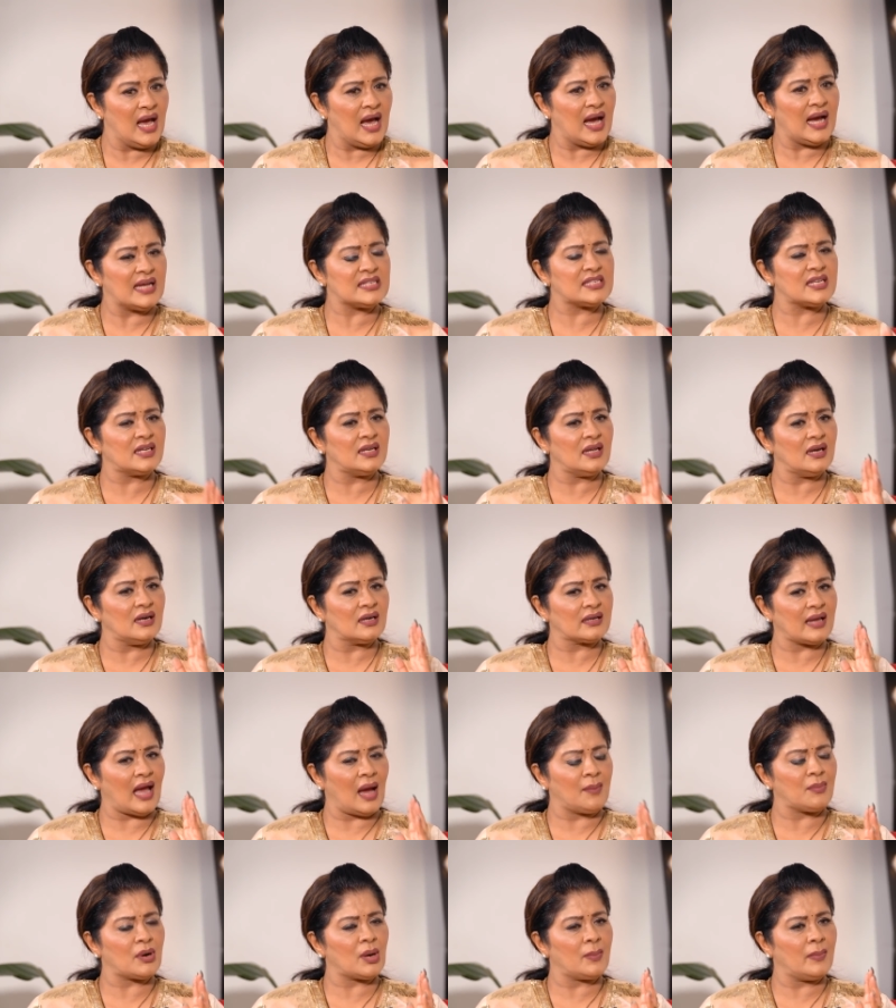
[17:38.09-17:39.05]
I said a
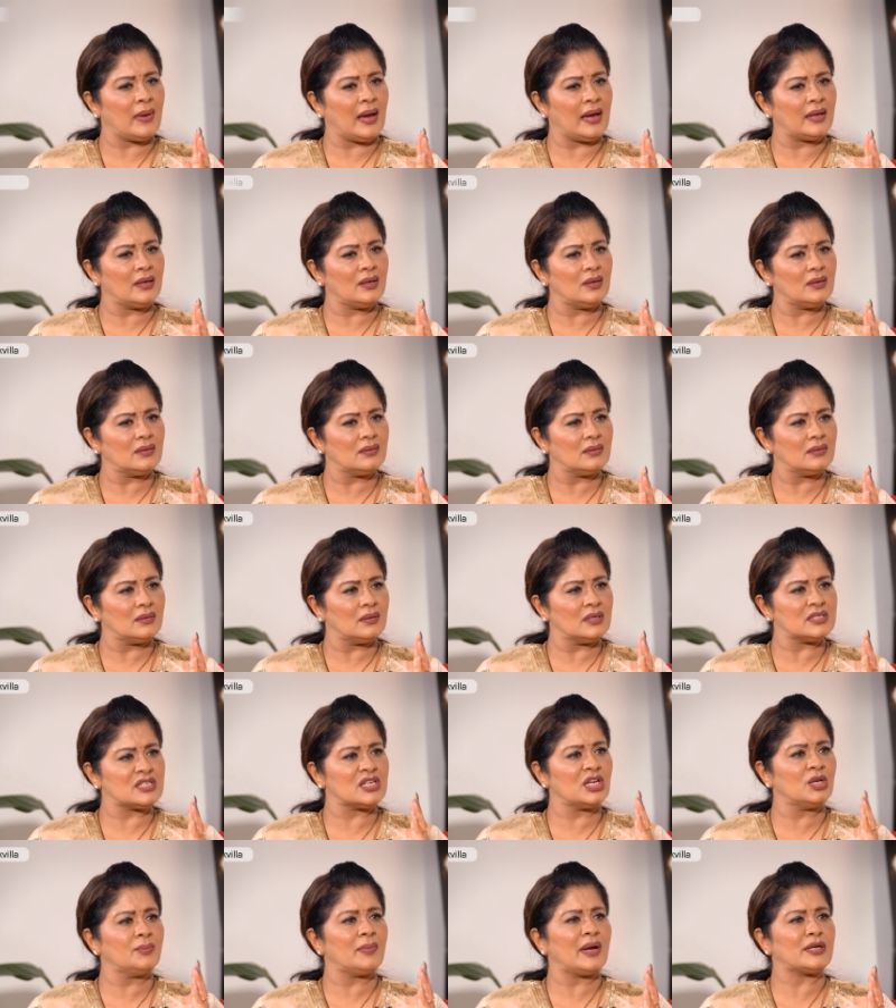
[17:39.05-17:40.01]
cameraman, a
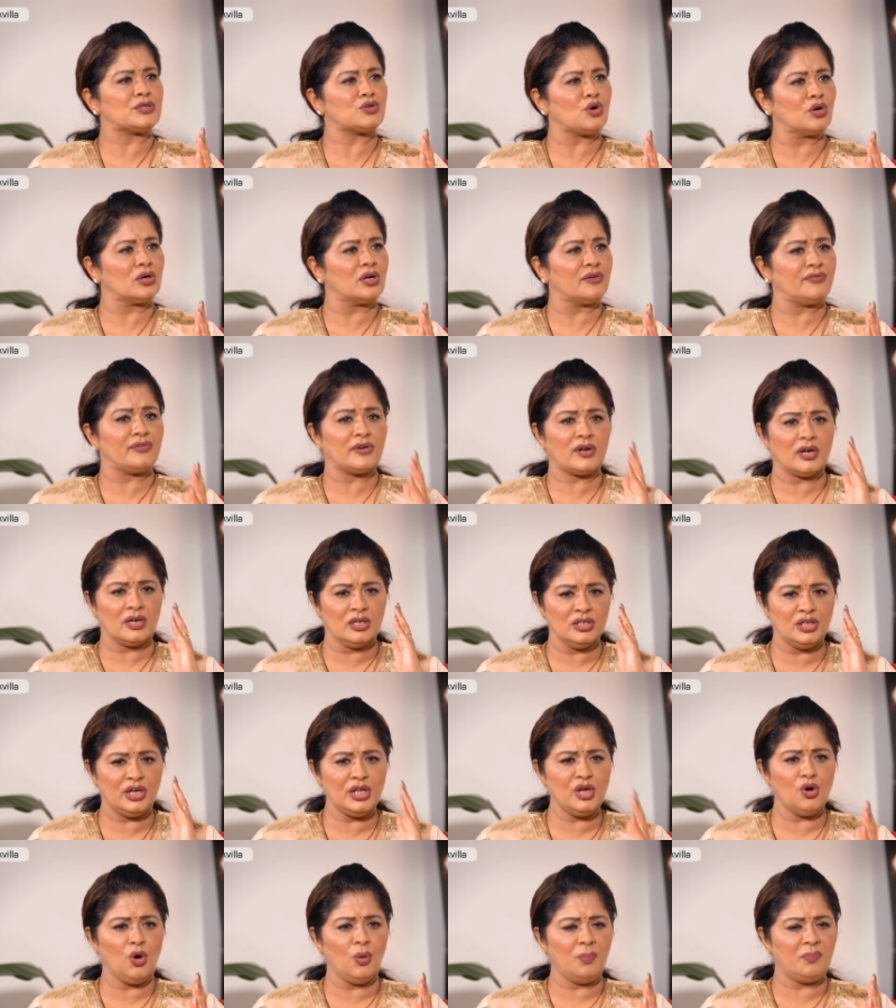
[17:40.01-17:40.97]
cinematographer, a
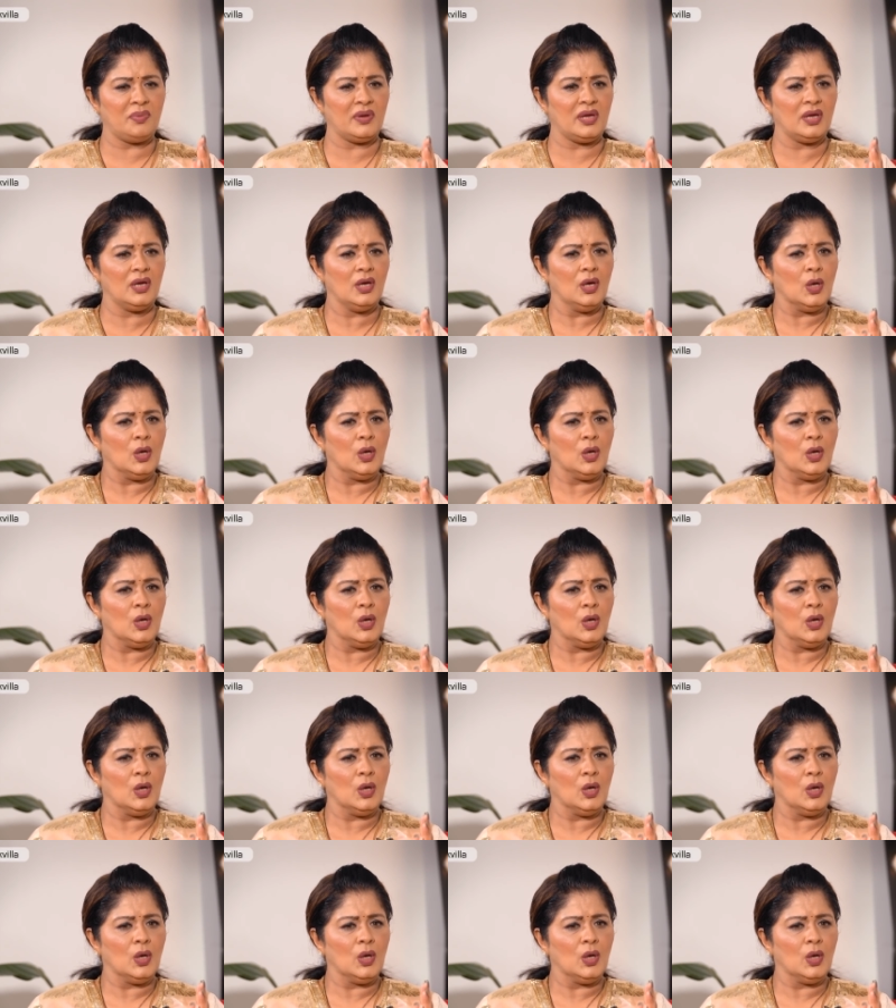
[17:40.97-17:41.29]
DOP